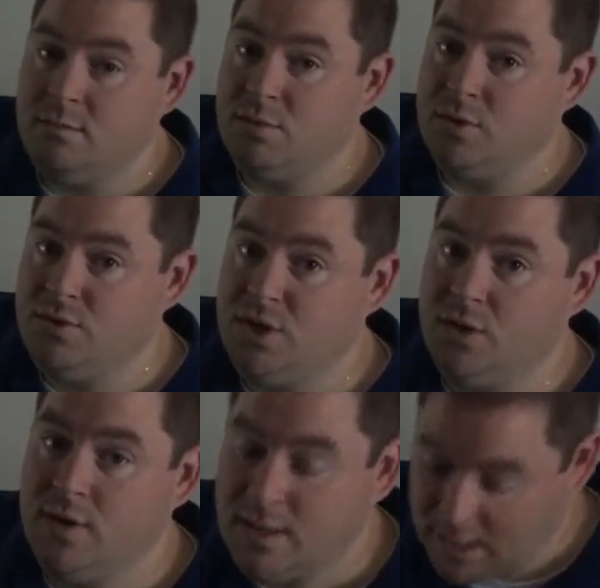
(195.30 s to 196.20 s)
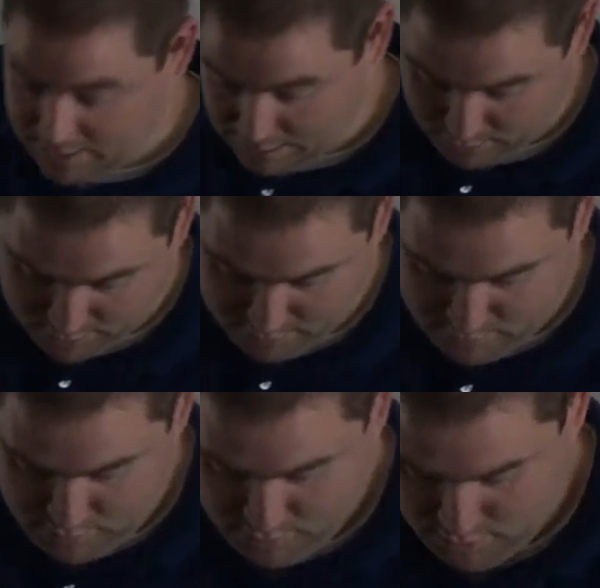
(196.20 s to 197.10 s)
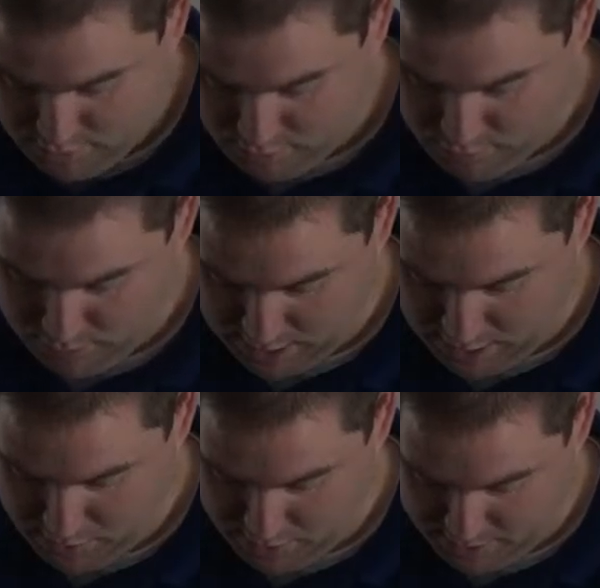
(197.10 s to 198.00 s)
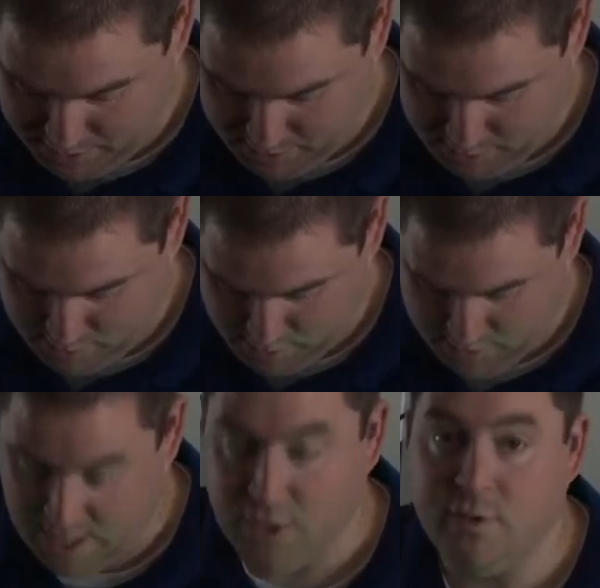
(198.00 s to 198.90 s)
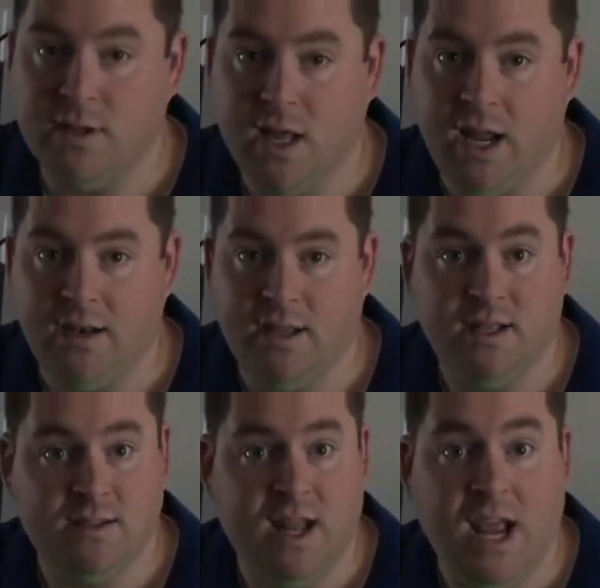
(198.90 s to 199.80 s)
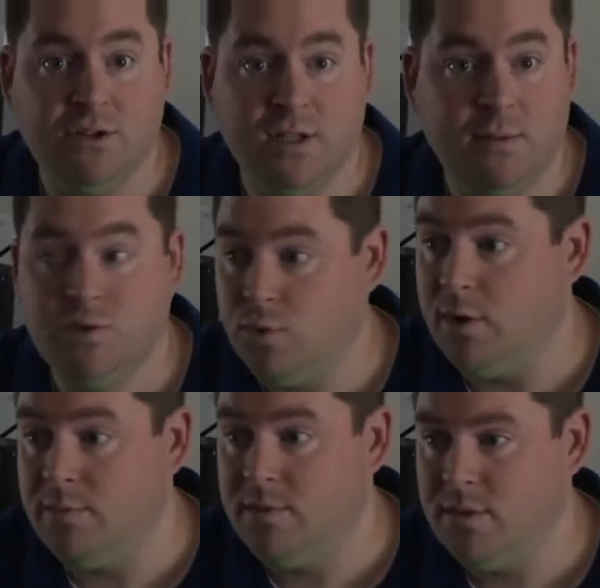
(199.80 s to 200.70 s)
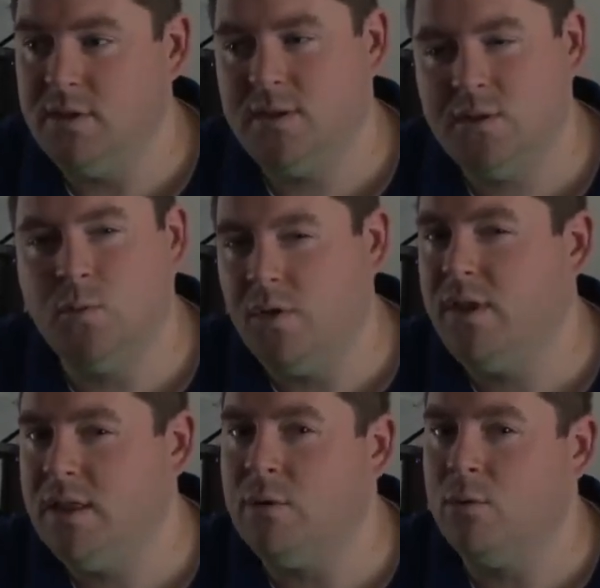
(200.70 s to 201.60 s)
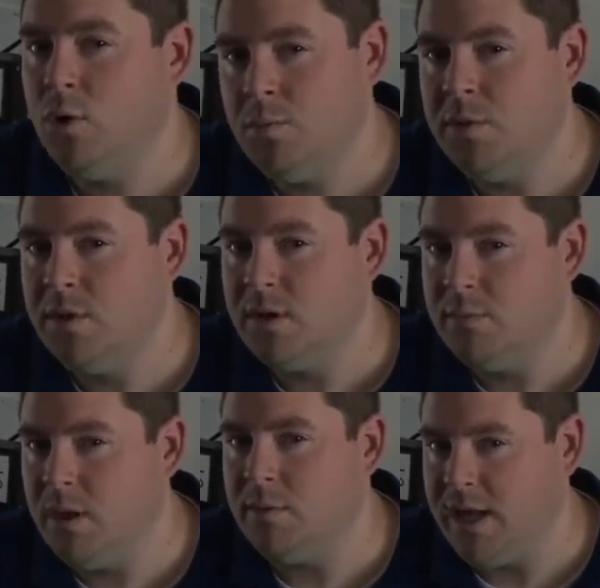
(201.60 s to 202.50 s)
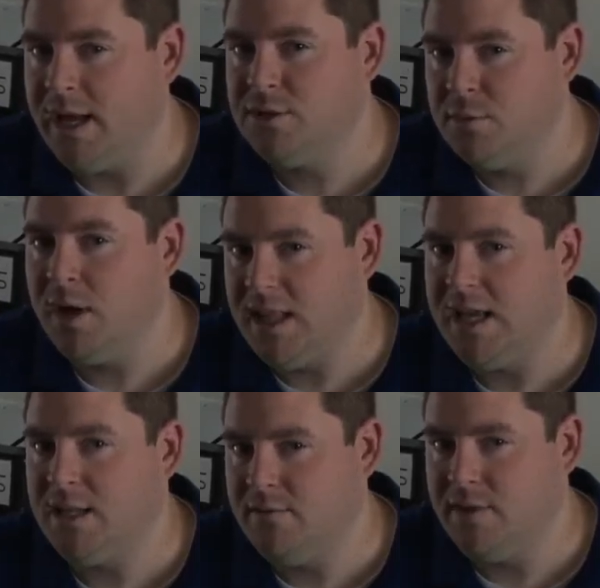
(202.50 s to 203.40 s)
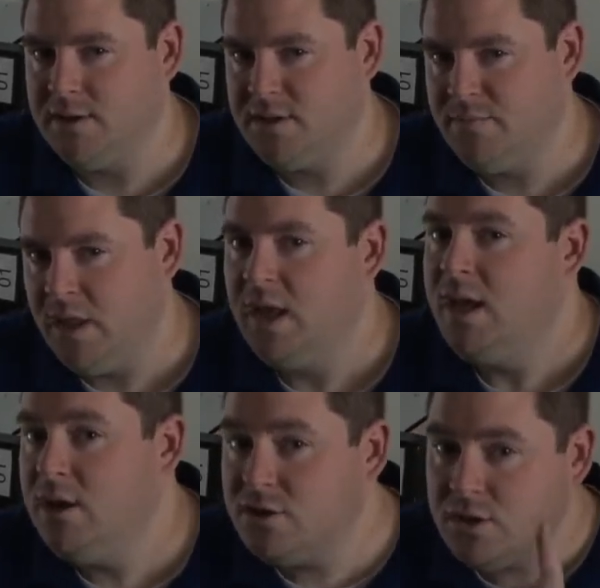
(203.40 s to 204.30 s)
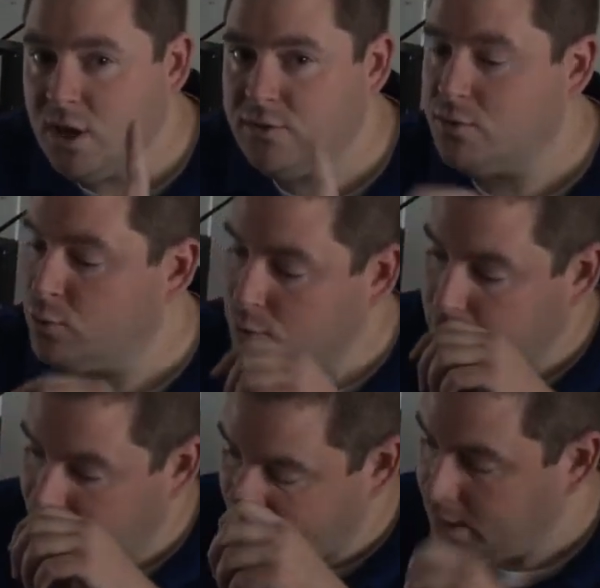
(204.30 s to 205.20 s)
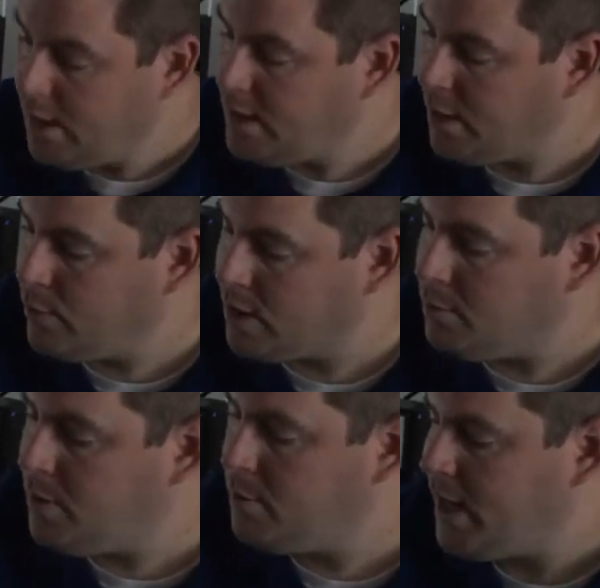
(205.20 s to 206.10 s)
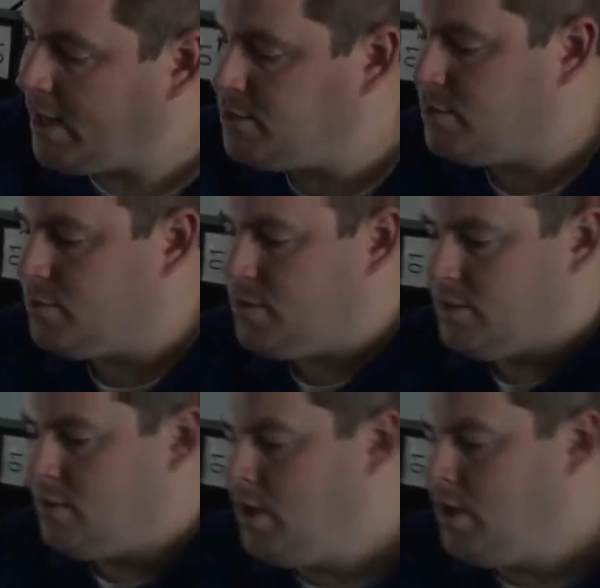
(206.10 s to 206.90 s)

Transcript: producing green light, how come when I do this, that green light isn't actually absorbed? So this is one thing that we're hoping you're going to be able to answer by the end of this. Here's another cool thing that we're going to be able to answer. So